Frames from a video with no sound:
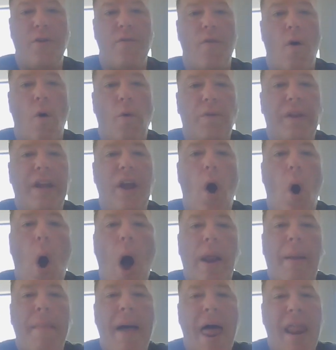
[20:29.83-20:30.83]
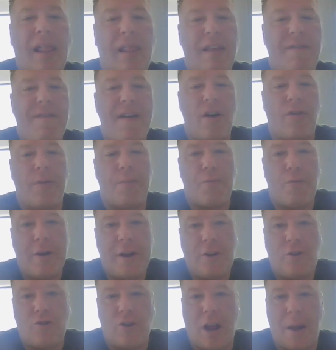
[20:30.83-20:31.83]
you've only automatically failed the
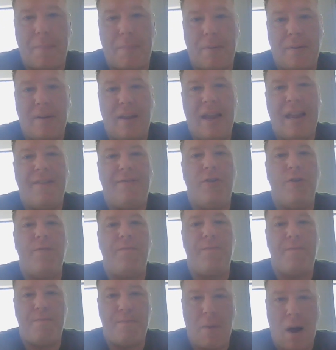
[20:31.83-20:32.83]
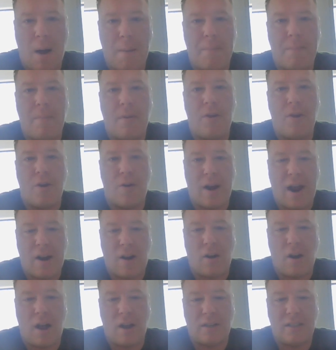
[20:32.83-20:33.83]
pre-trip if you bum your
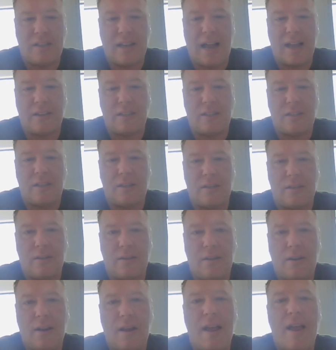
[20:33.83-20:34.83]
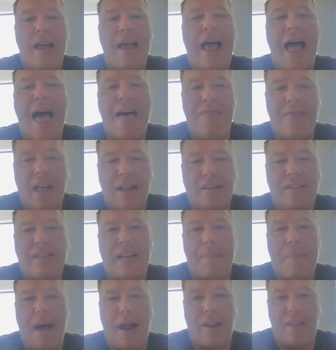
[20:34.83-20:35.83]
air loss test and then
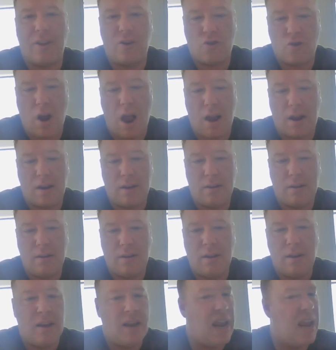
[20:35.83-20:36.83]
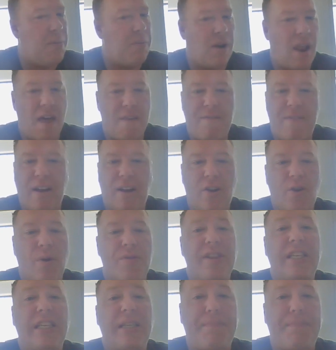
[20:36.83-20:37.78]
step out of the truck. He will not fail you on the